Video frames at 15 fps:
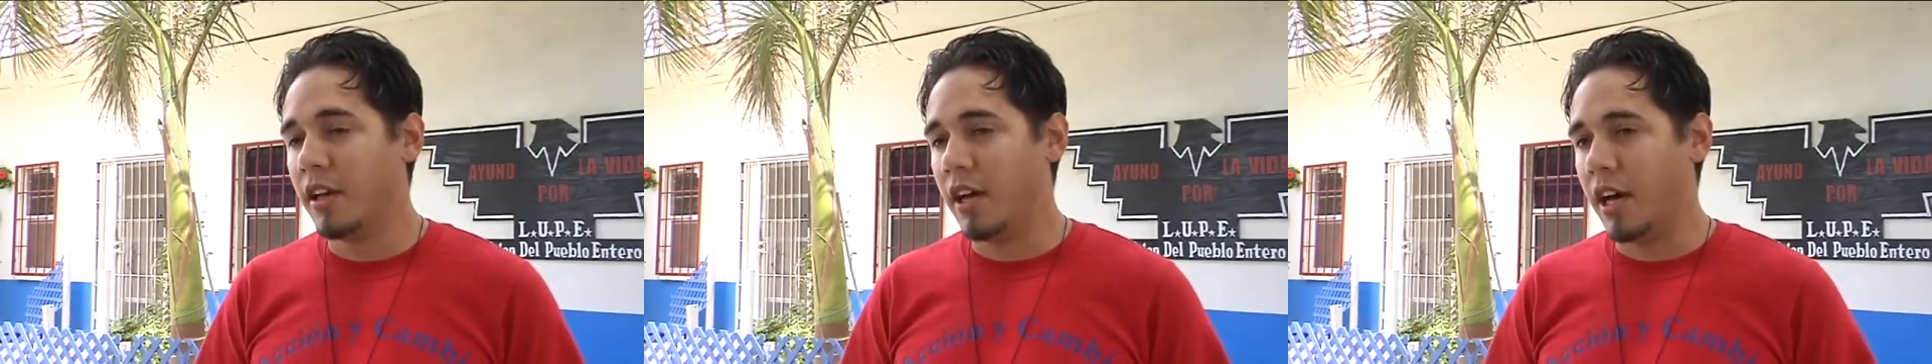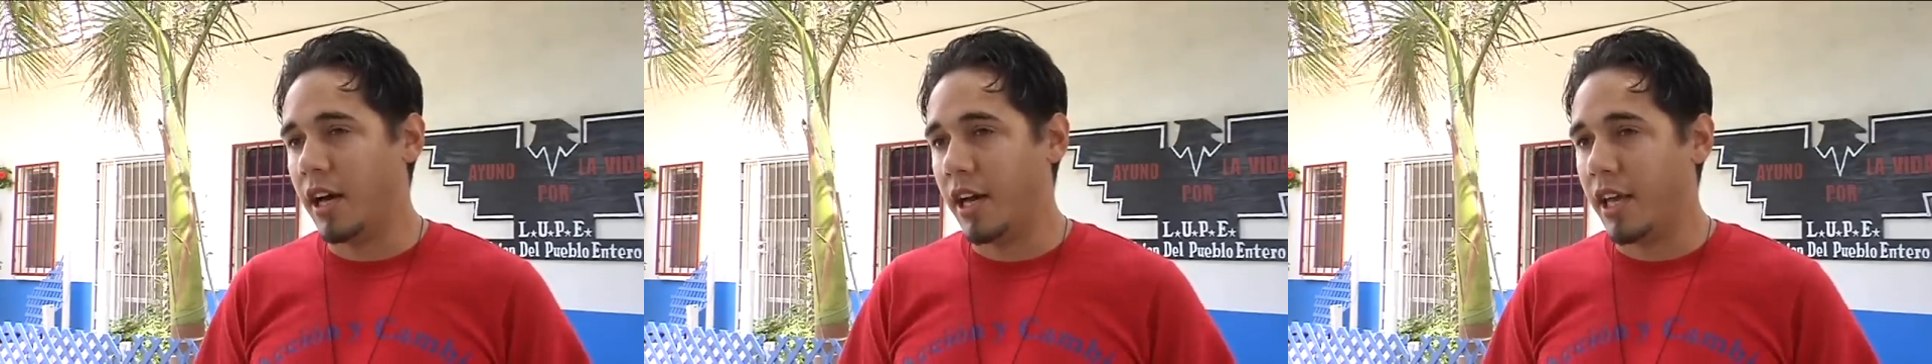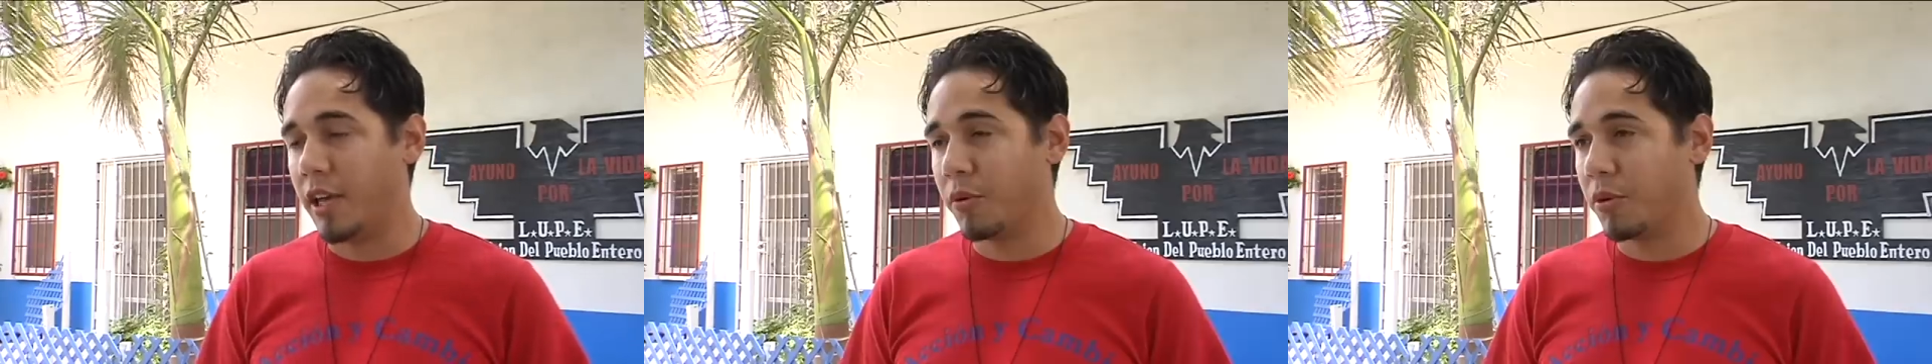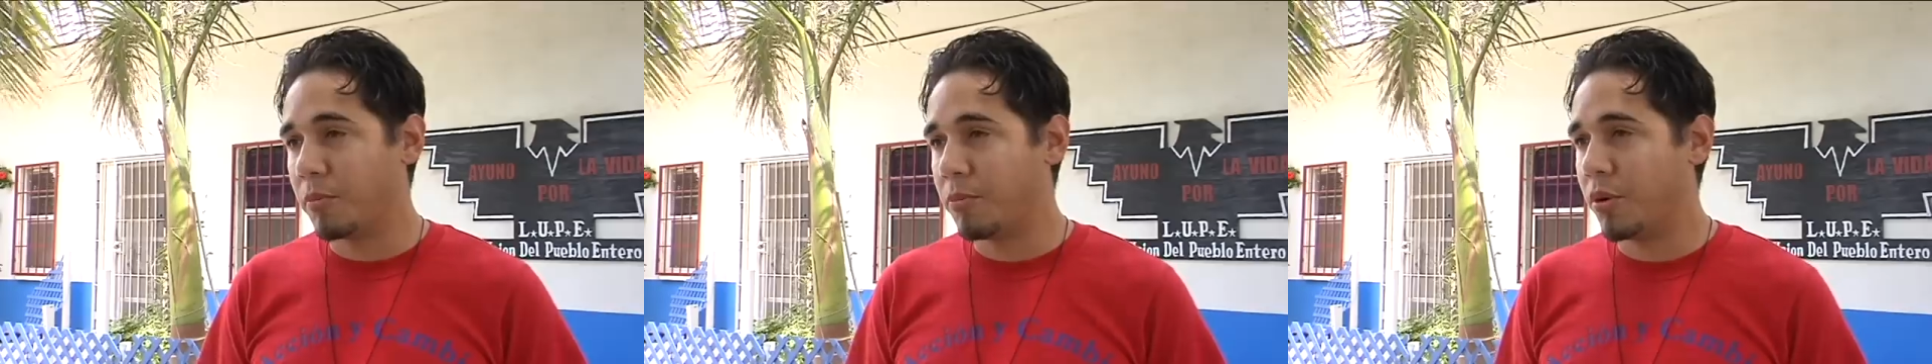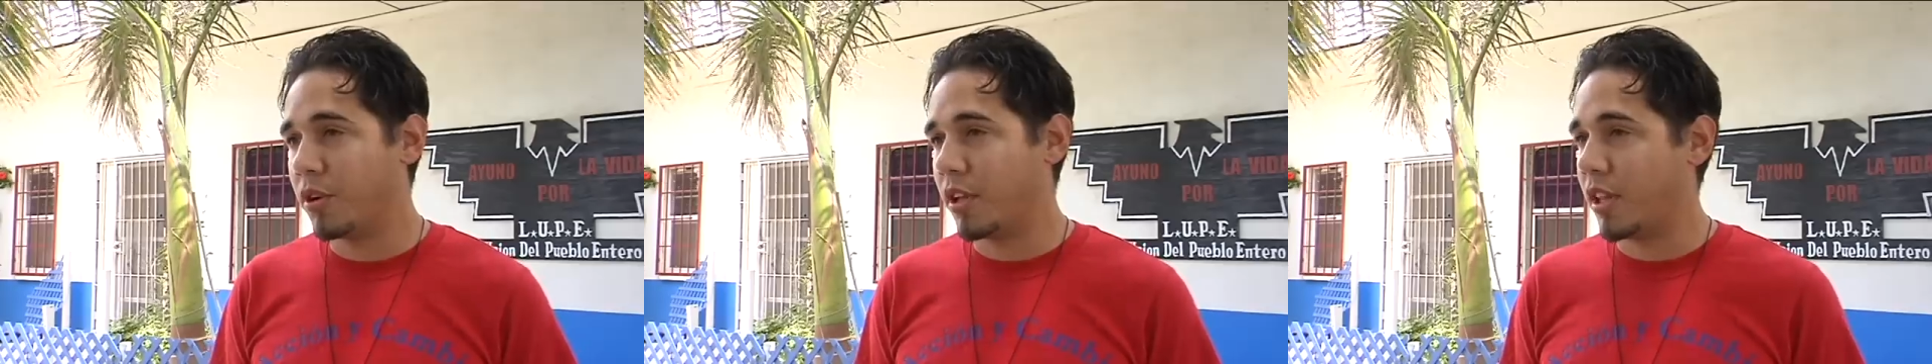Uh, it would
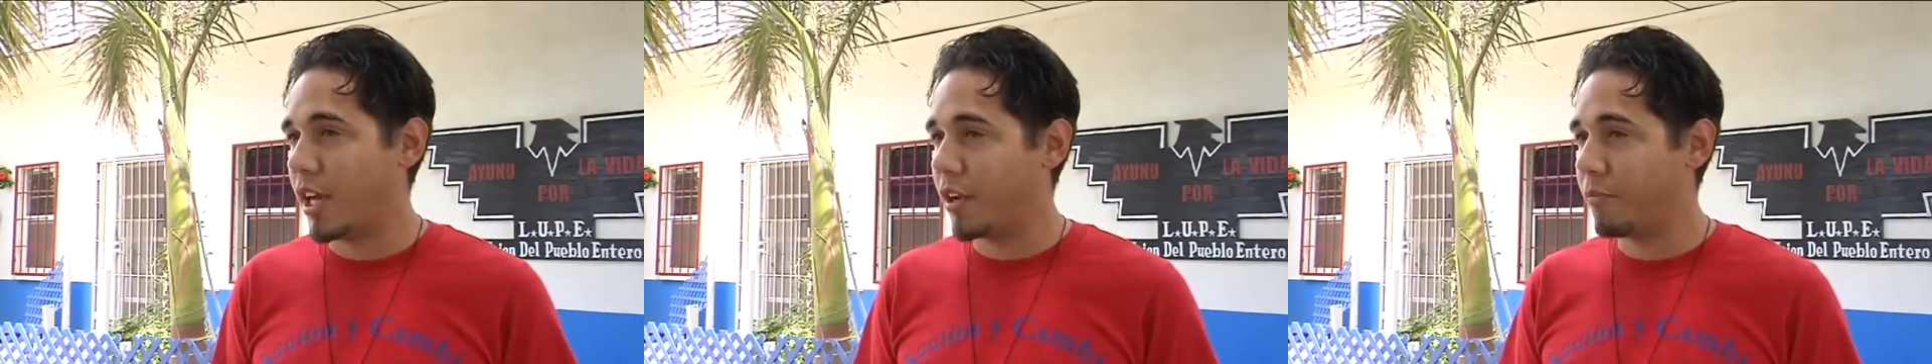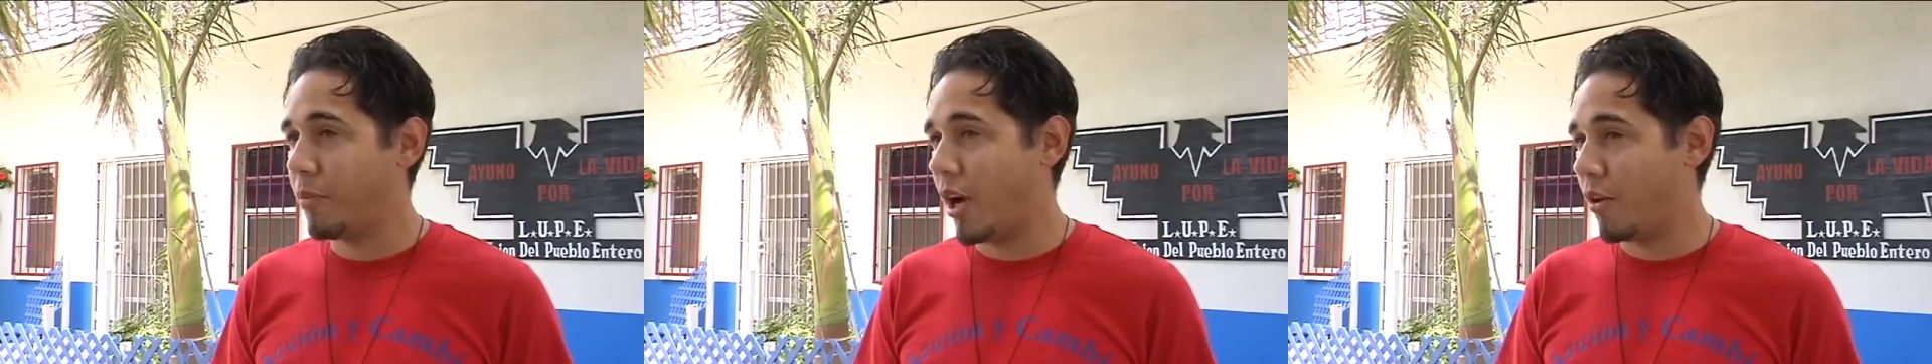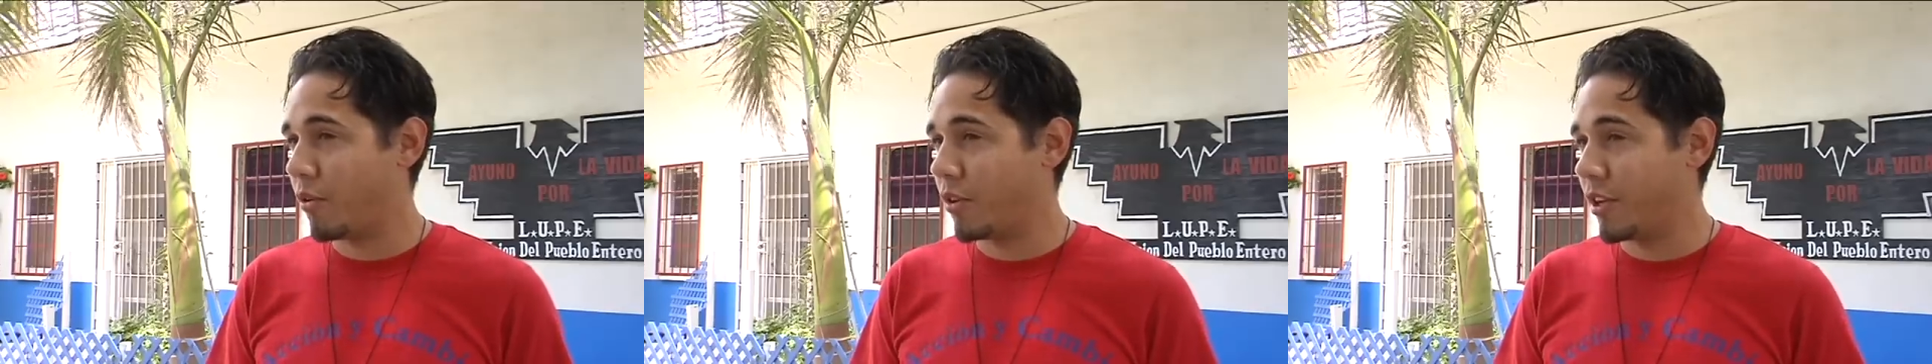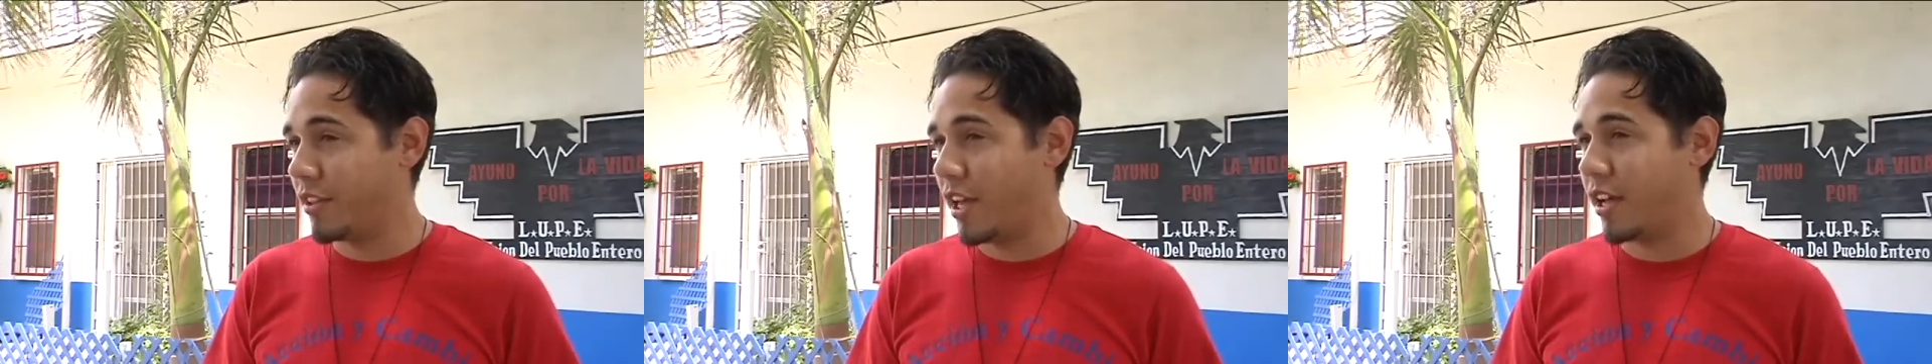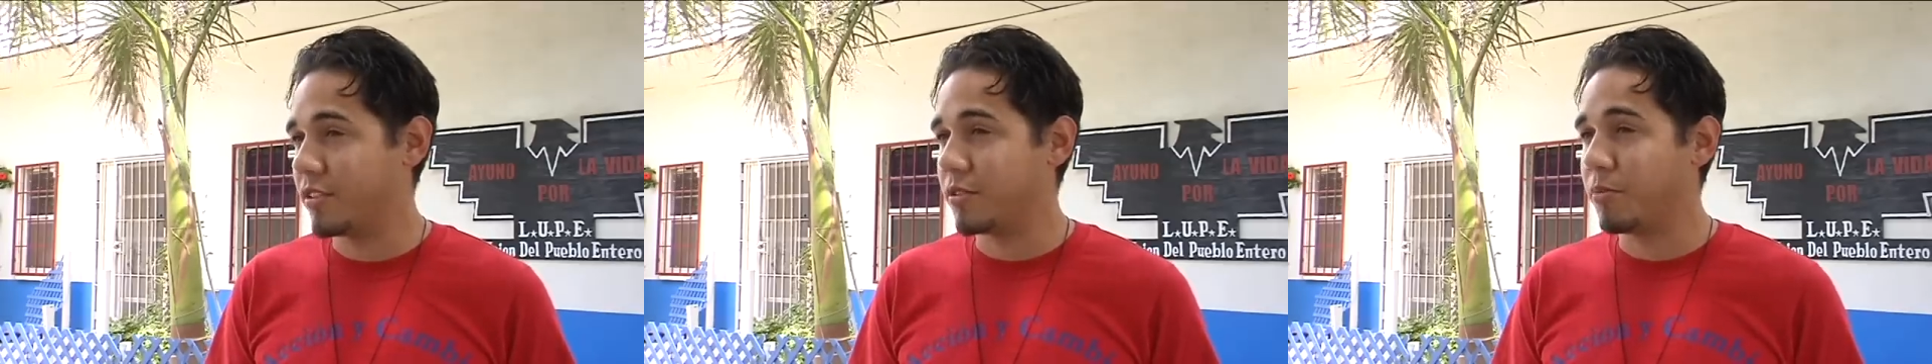put a lot of power in the
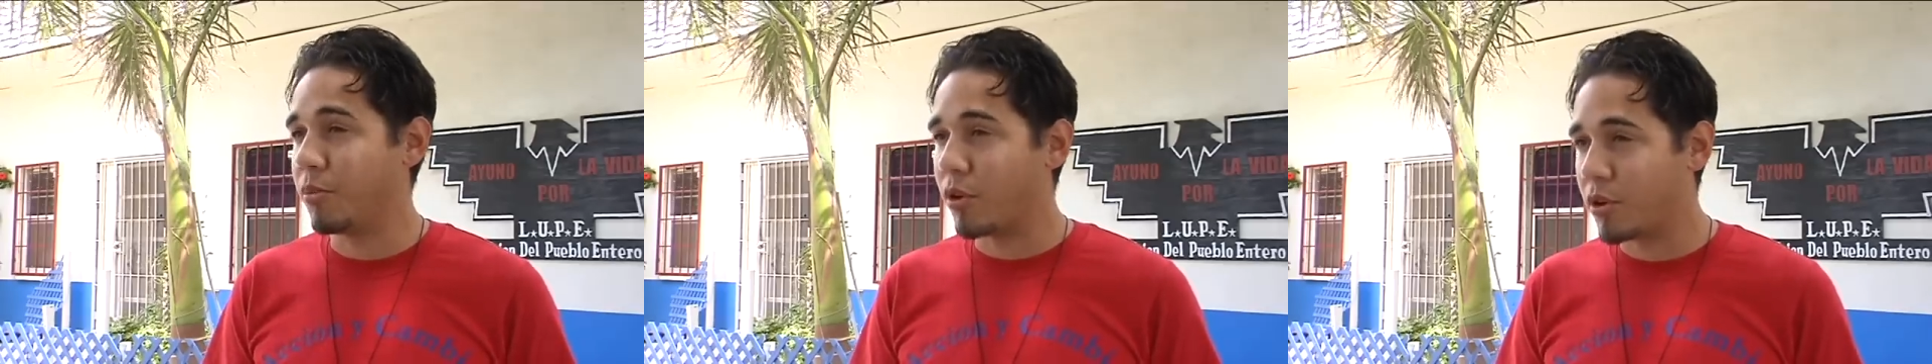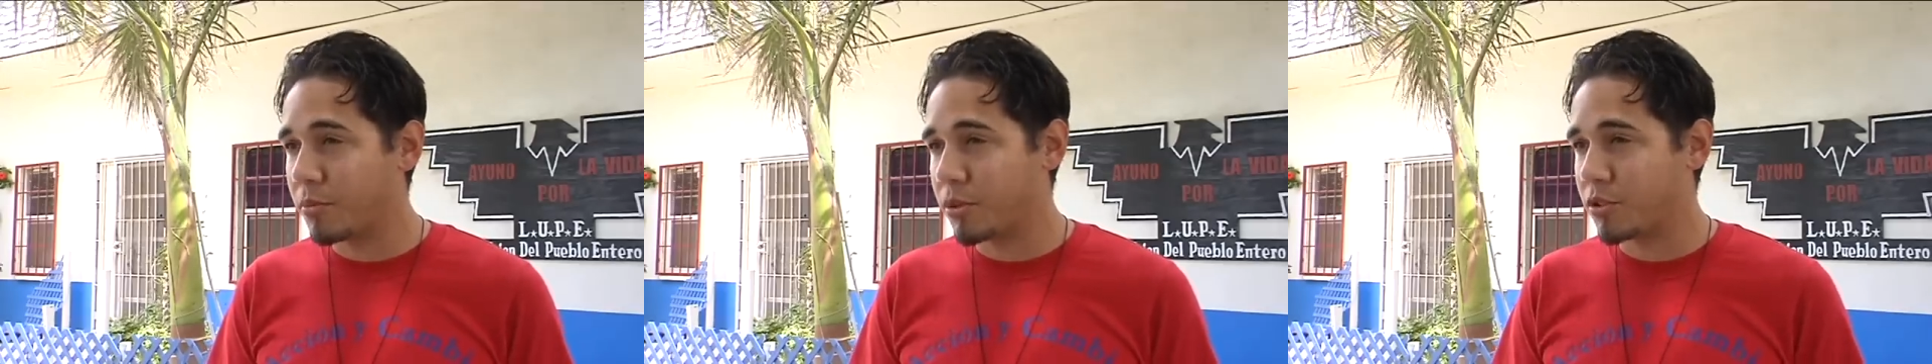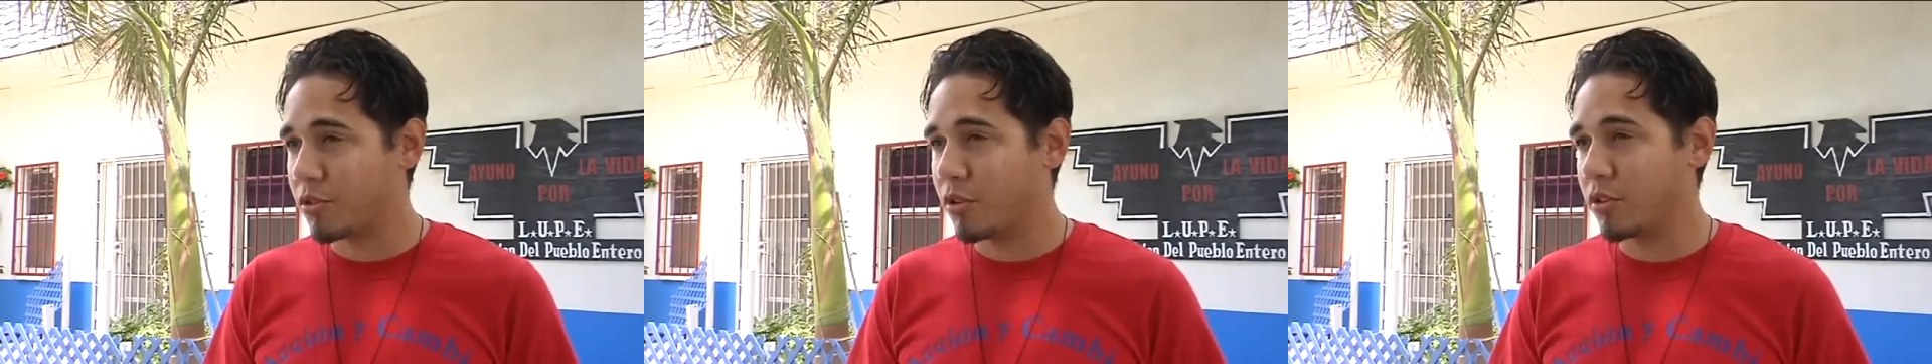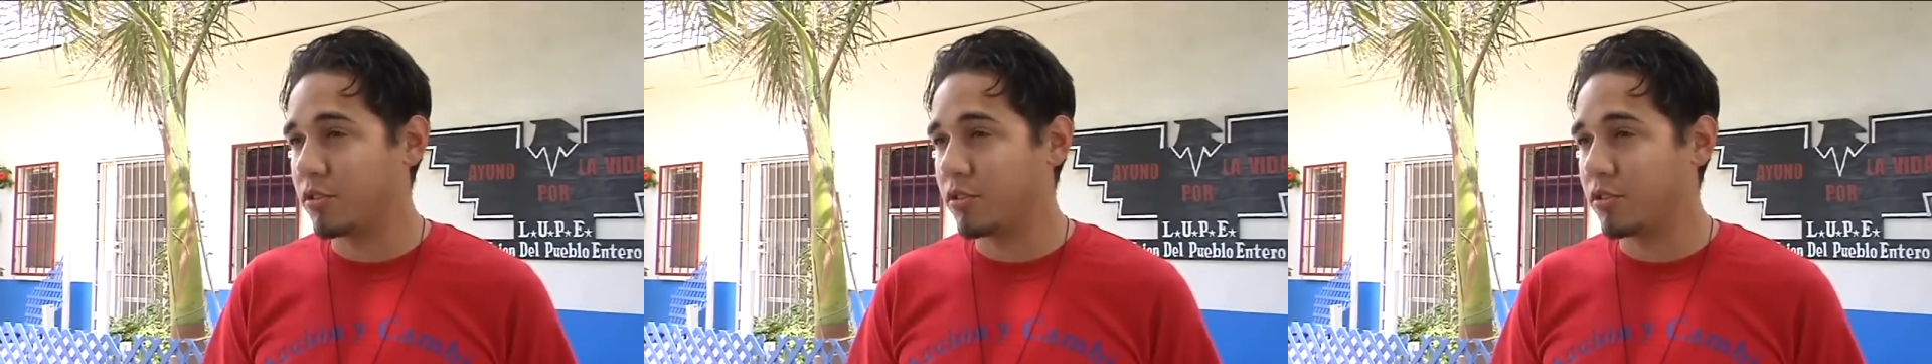hands of Border Patrol